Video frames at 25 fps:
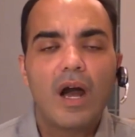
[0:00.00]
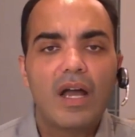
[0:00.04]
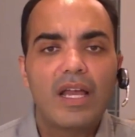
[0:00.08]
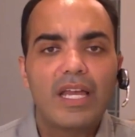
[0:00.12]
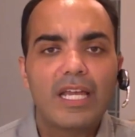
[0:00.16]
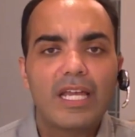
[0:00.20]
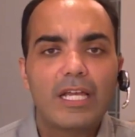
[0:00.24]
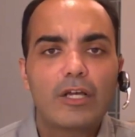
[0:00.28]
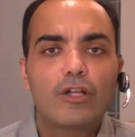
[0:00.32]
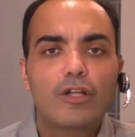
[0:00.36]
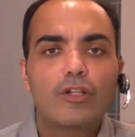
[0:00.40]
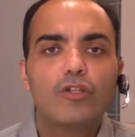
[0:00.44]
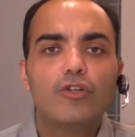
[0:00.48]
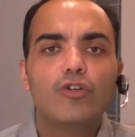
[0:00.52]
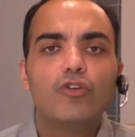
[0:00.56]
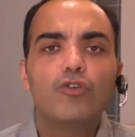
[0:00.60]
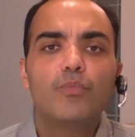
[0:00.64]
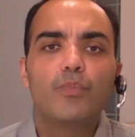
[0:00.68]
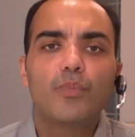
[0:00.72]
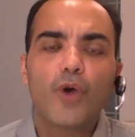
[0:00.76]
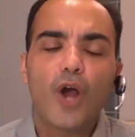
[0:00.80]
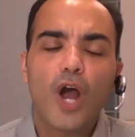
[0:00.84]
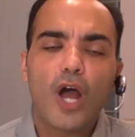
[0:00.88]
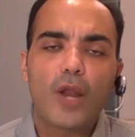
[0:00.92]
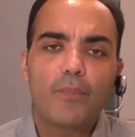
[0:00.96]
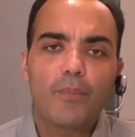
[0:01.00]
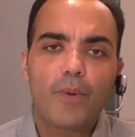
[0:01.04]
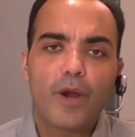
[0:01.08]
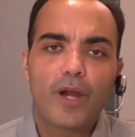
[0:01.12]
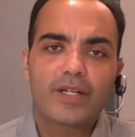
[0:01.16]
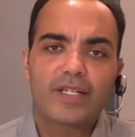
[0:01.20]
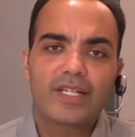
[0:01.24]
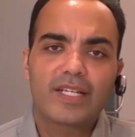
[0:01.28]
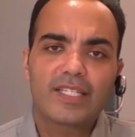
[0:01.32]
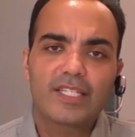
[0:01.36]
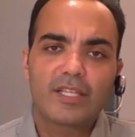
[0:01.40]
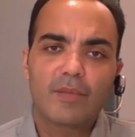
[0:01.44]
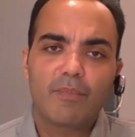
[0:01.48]
include broad
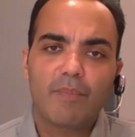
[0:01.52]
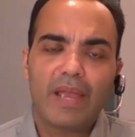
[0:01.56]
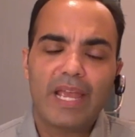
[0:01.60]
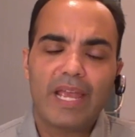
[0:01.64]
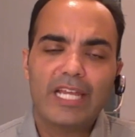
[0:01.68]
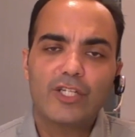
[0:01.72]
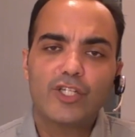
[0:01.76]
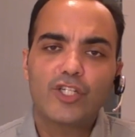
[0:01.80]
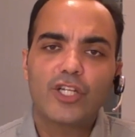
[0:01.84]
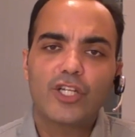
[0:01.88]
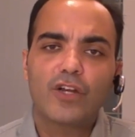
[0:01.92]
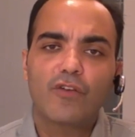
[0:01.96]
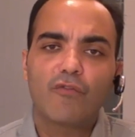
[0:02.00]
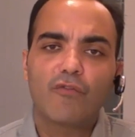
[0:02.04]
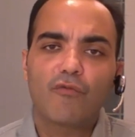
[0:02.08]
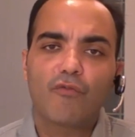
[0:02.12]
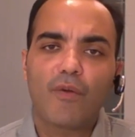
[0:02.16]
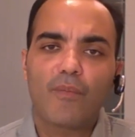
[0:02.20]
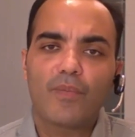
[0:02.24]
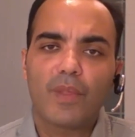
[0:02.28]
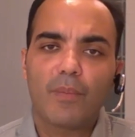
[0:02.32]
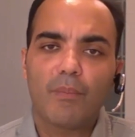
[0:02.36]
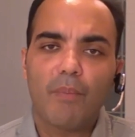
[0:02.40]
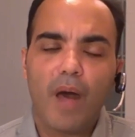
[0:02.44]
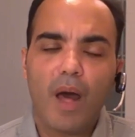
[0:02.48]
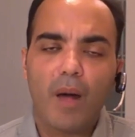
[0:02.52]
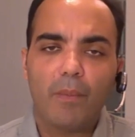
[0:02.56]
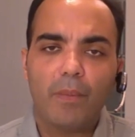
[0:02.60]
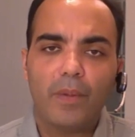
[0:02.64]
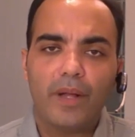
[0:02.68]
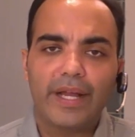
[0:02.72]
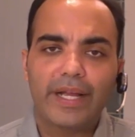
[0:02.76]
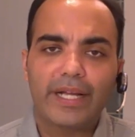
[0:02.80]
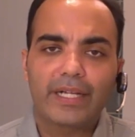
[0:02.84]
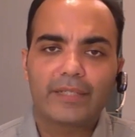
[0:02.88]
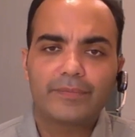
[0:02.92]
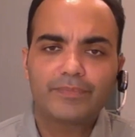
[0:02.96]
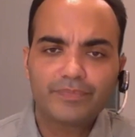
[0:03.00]
participation from the
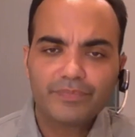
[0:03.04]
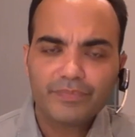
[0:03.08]
public.